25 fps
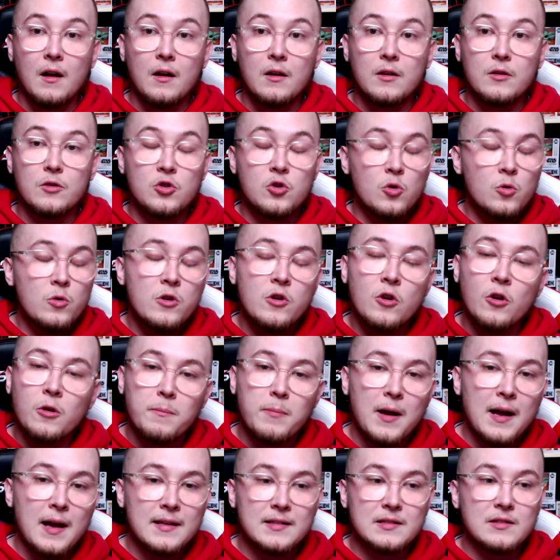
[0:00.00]
Do your
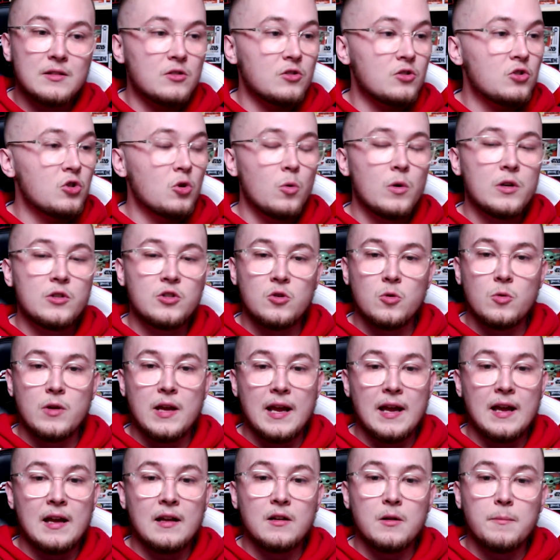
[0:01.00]
best, do what you
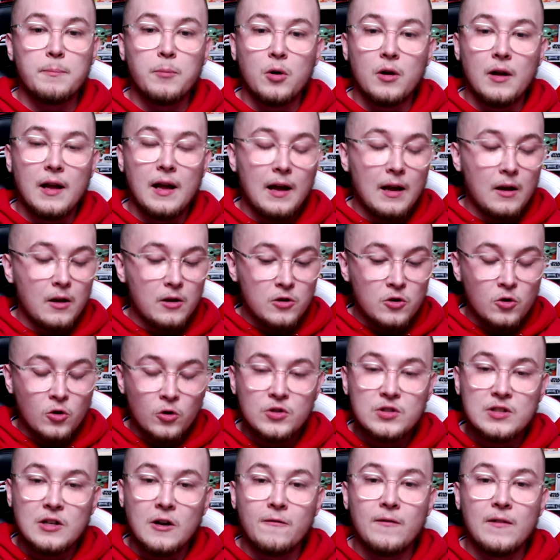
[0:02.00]
can to put
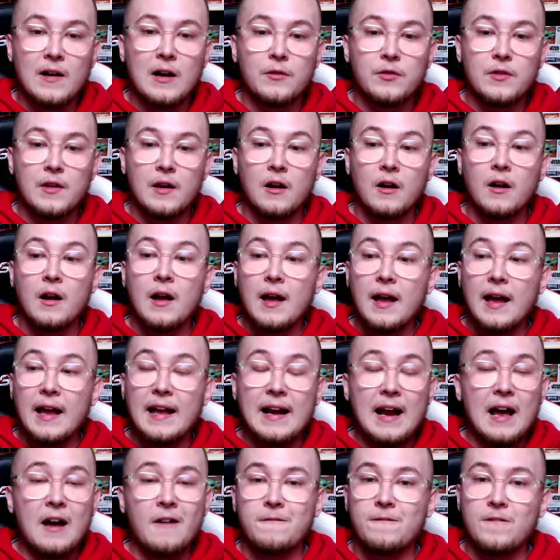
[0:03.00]
yourself out there and
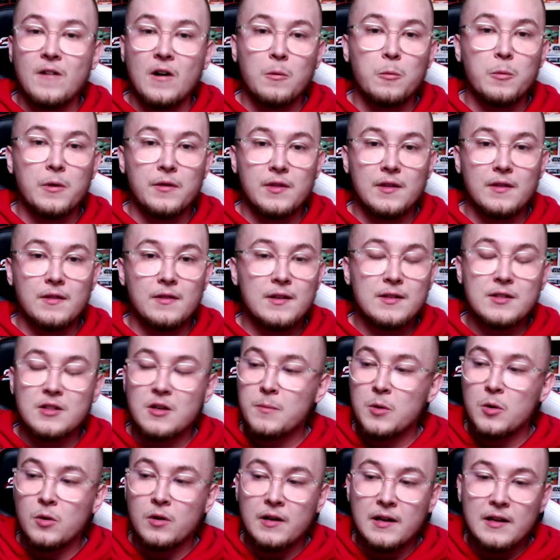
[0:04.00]
have fun with it. This
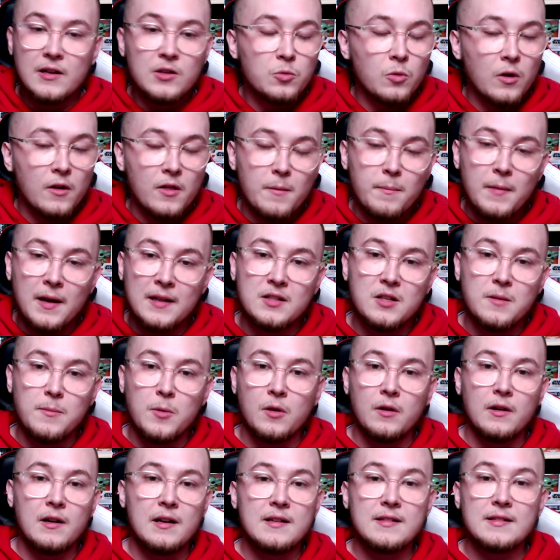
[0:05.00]
community is one of the best
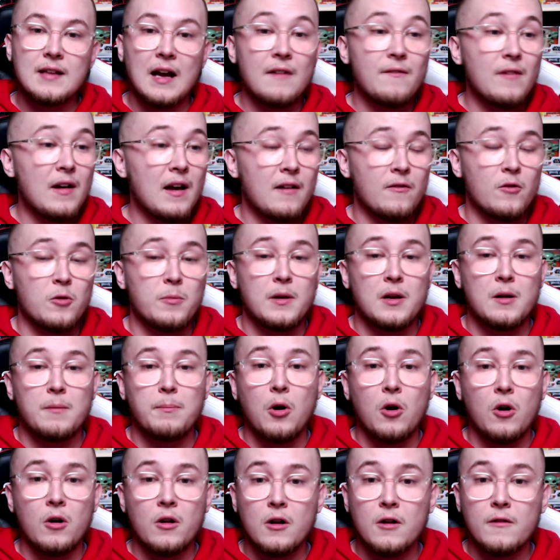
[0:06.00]
communities I've ever been a
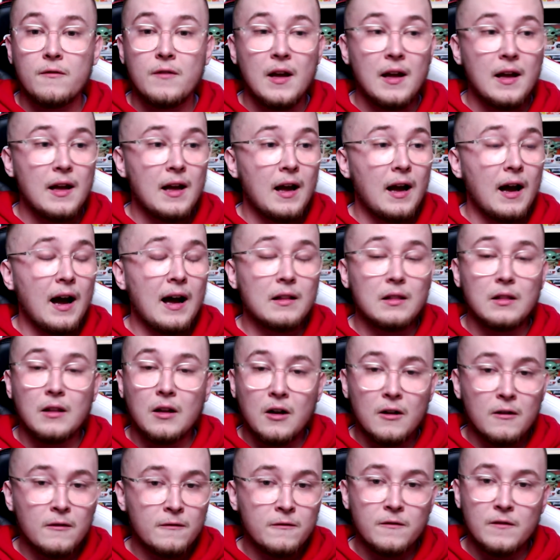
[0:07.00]
part of. I
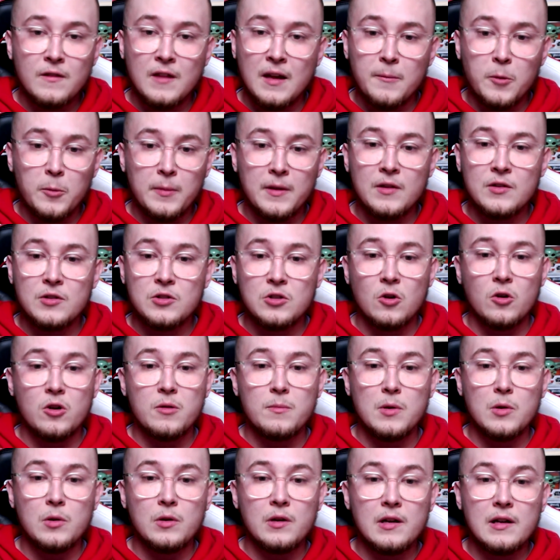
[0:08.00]
love the MLB The Show
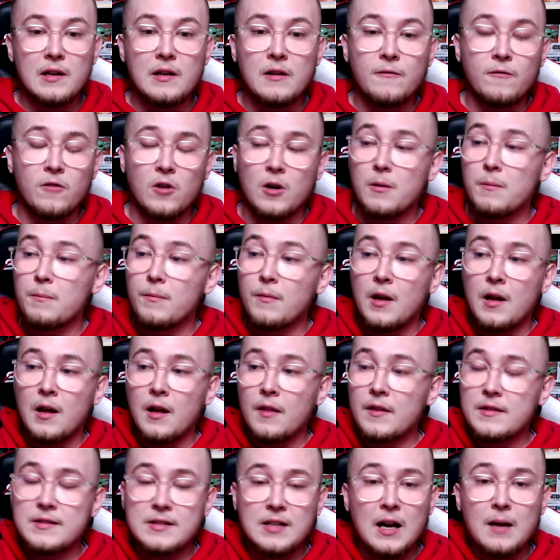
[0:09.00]
community, from the
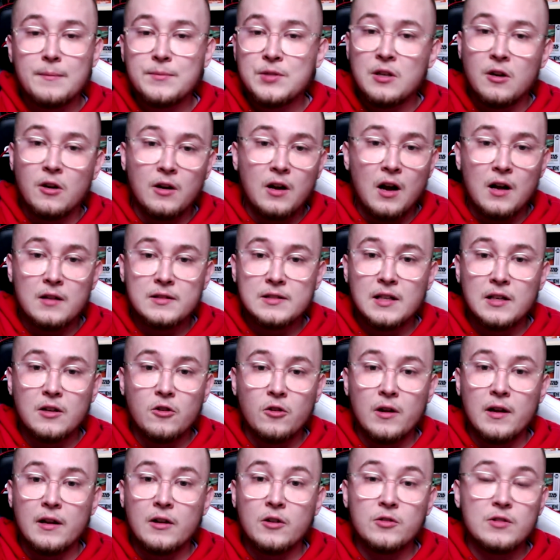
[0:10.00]
top tier content
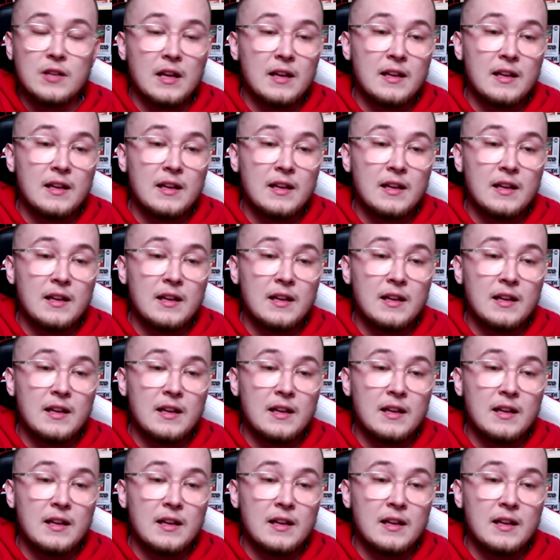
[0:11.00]
creators